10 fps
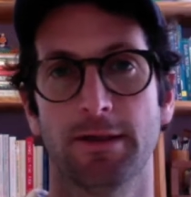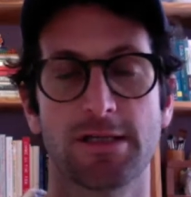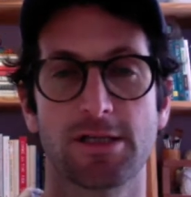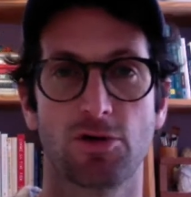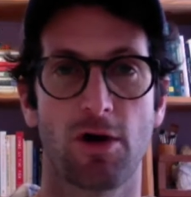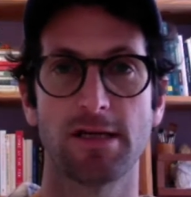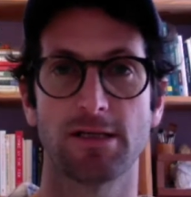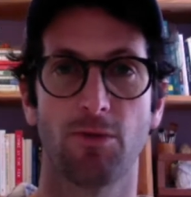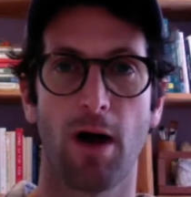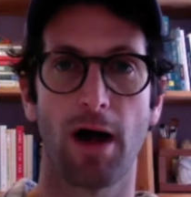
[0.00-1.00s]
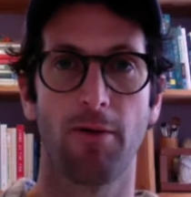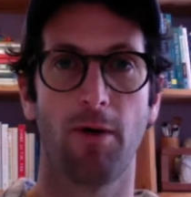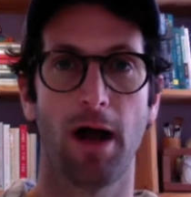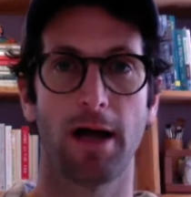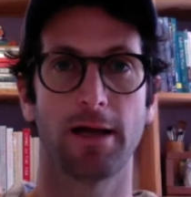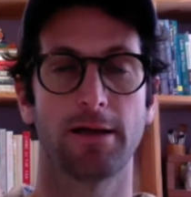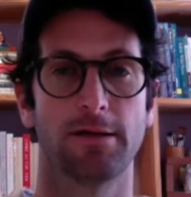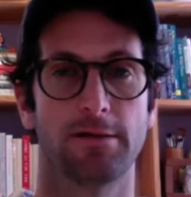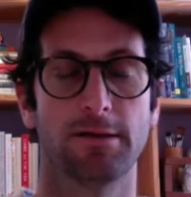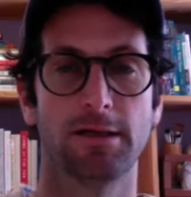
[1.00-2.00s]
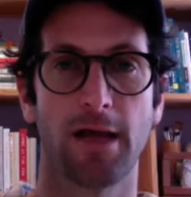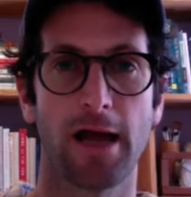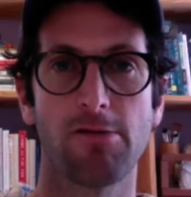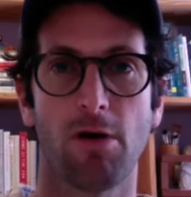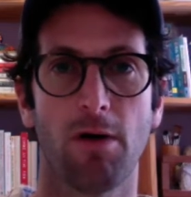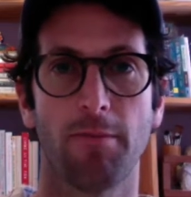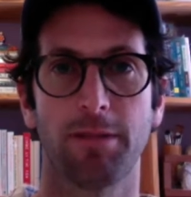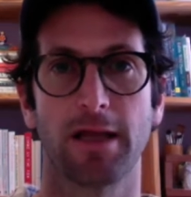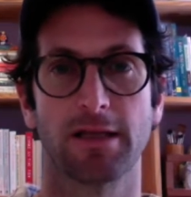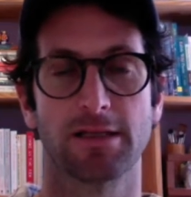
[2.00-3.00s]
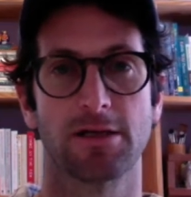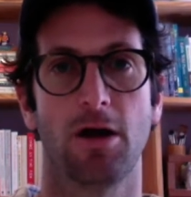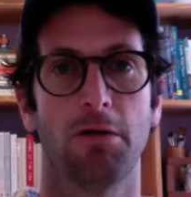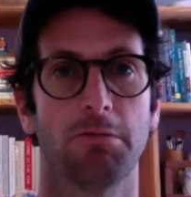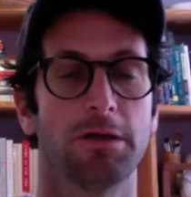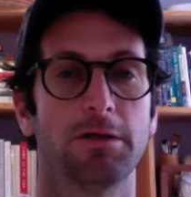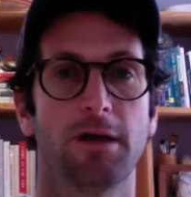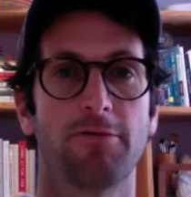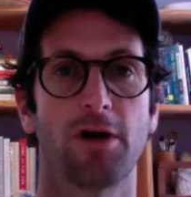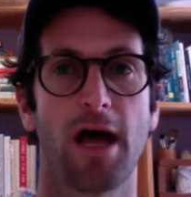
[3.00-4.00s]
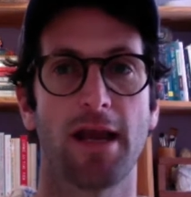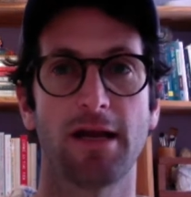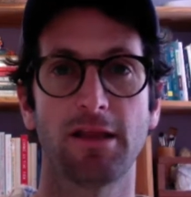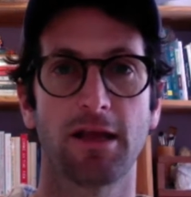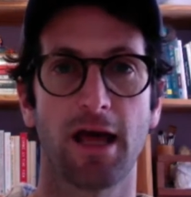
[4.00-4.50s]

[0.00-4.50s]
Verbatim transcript: this is crazy why why didn't i grow up like this at all we never had anything